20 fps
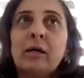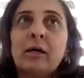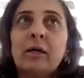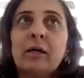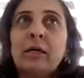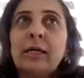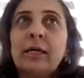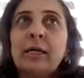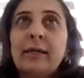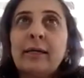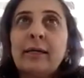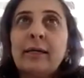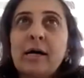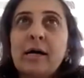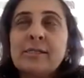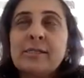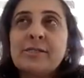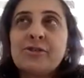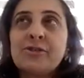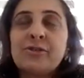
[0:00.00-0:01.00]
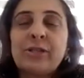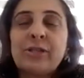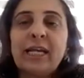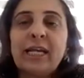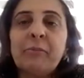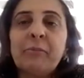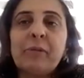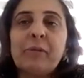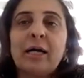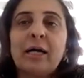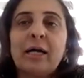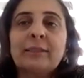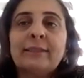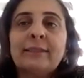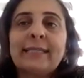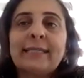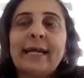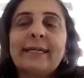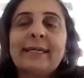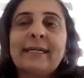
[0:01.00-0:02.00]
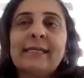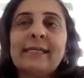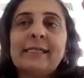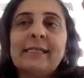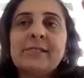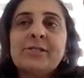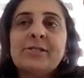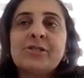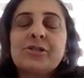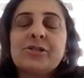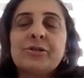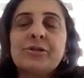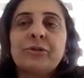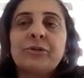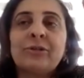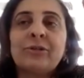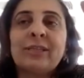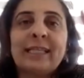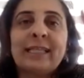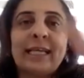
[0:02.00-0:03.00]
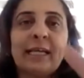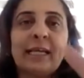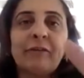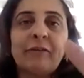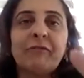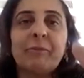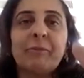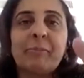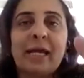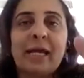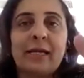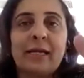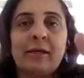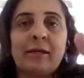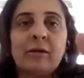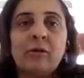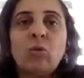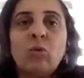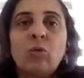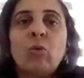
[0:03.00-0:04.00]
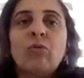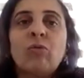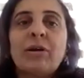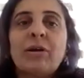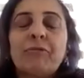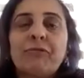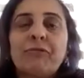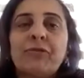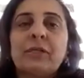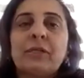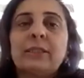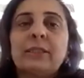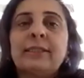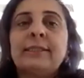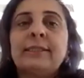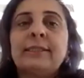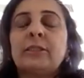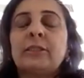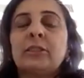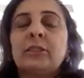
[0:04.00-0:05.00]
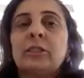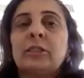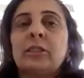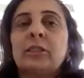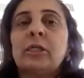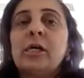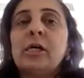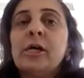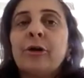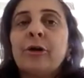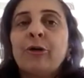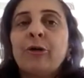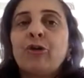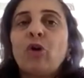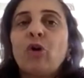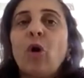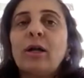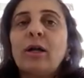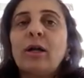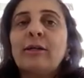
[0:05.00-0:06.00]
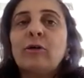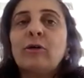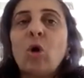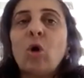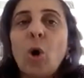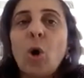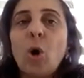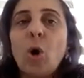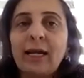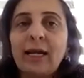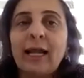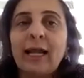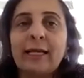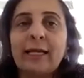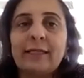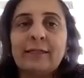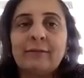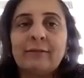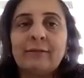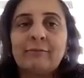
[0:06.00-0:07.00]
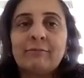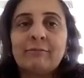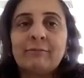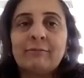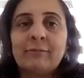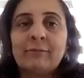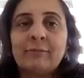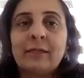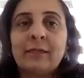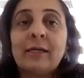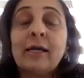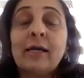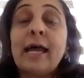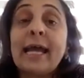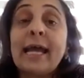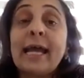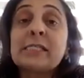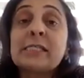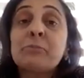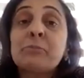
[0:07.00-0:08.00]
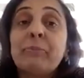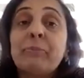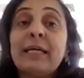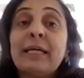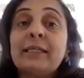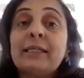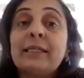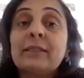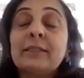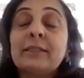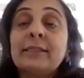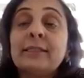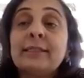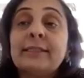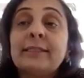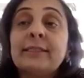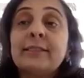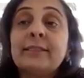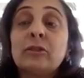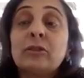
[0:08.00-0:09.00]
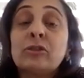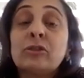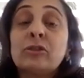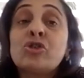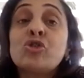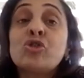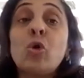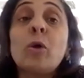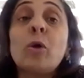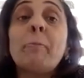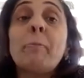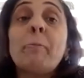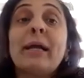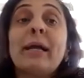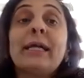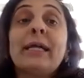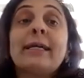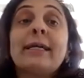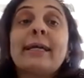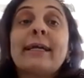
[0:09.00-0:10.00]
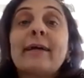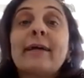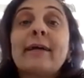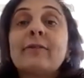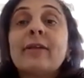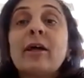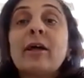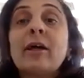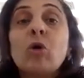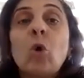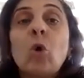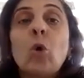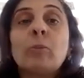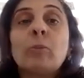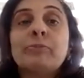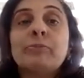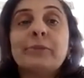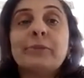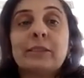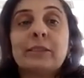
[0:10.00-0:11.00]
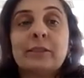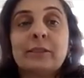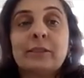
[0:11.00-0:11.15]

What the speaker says: In last 3 months, at least 3 women who were first trolled online experienced stone pelting at their homes.